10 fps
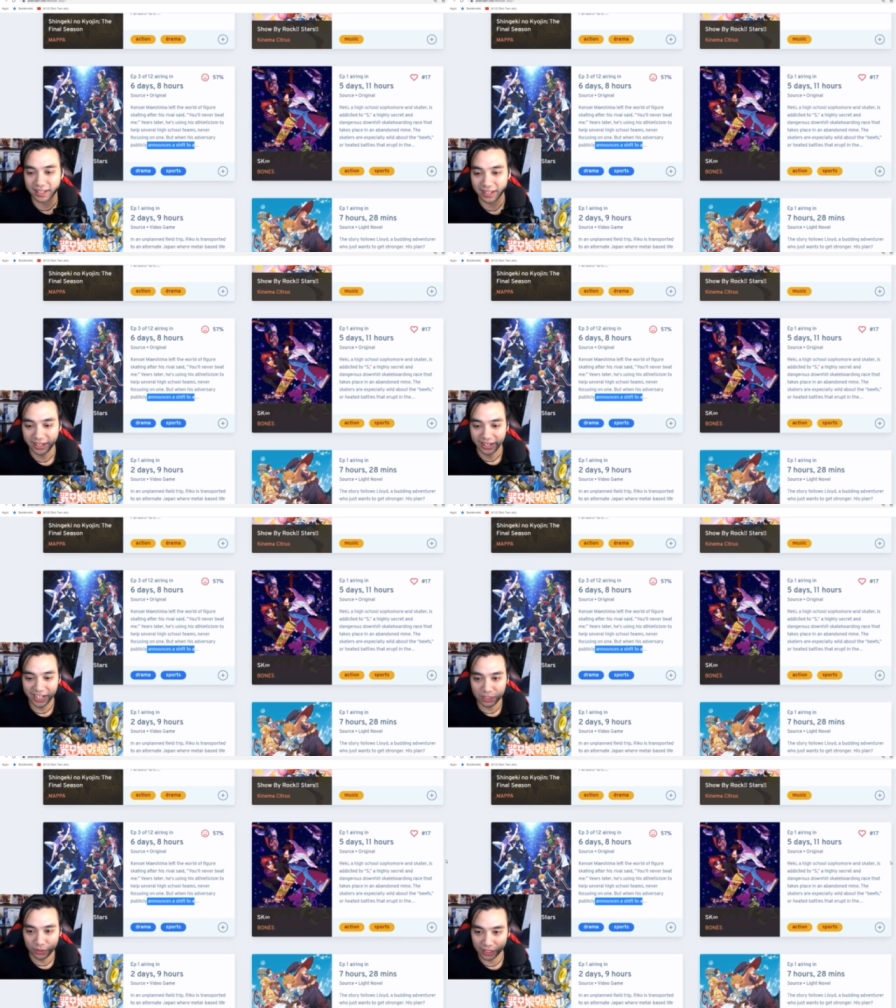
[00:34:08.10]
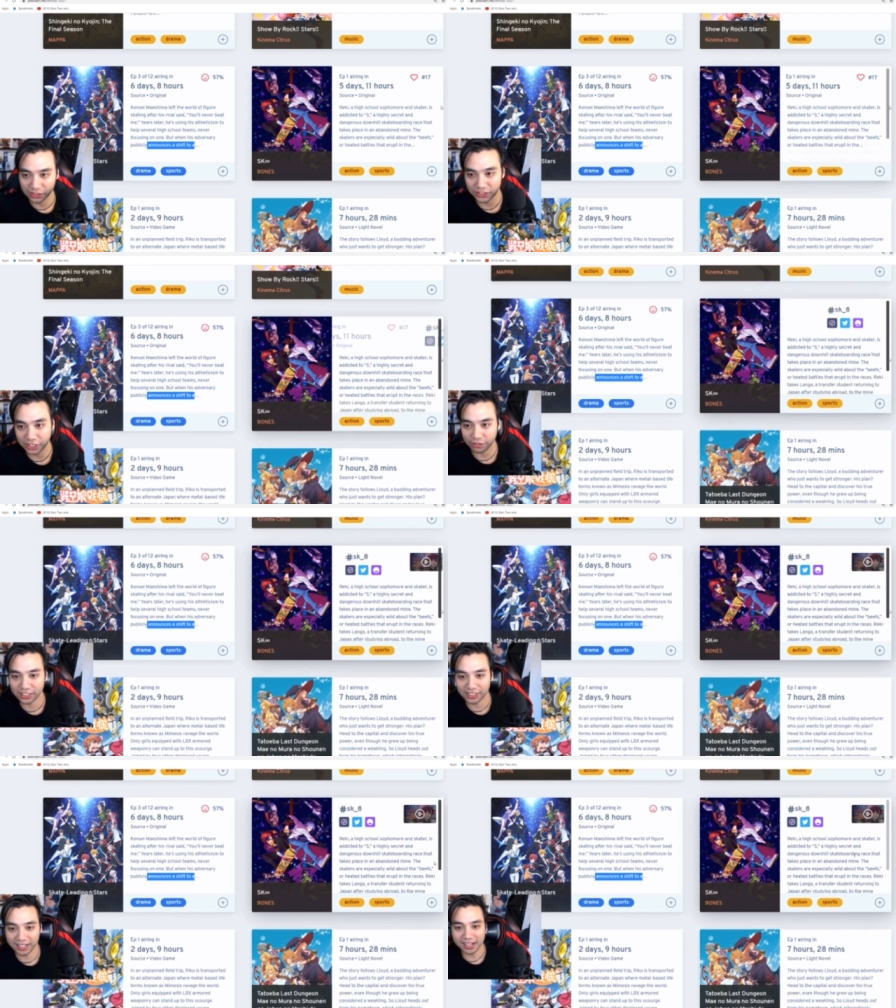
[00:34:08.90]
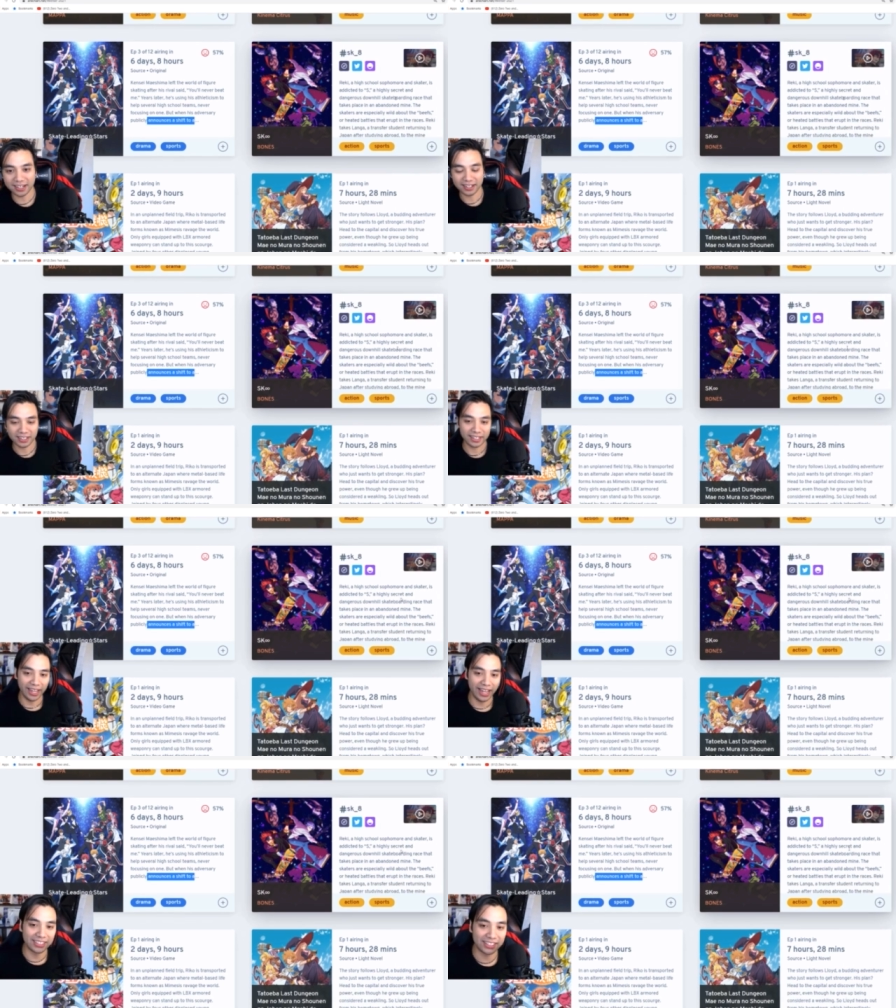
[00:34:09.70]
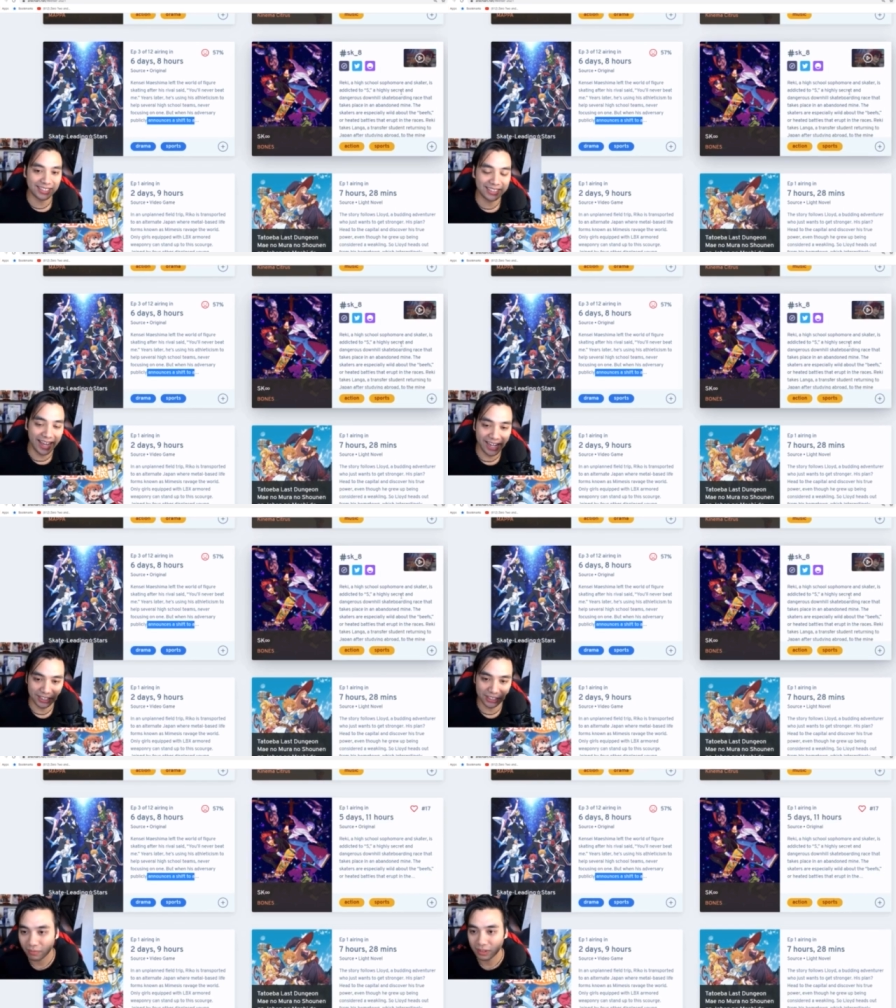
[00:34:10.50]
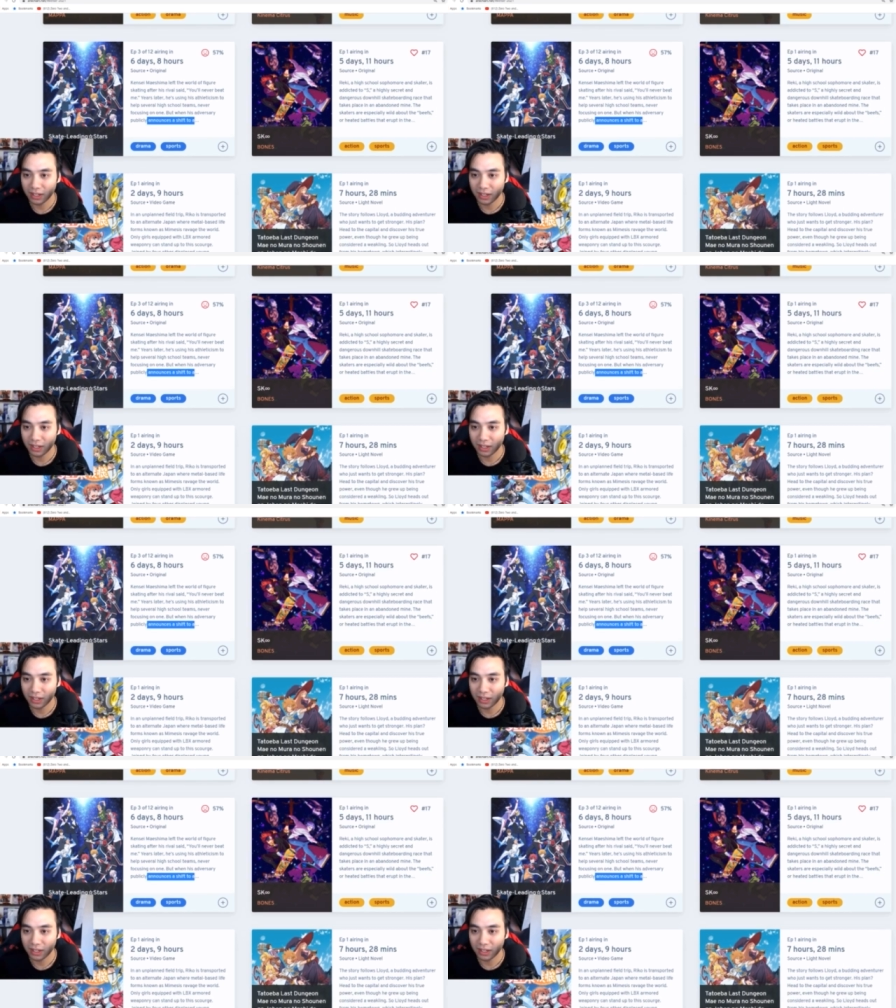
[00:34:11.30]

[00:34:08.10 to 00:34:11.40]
Here's one that looks interesting. It's Skate.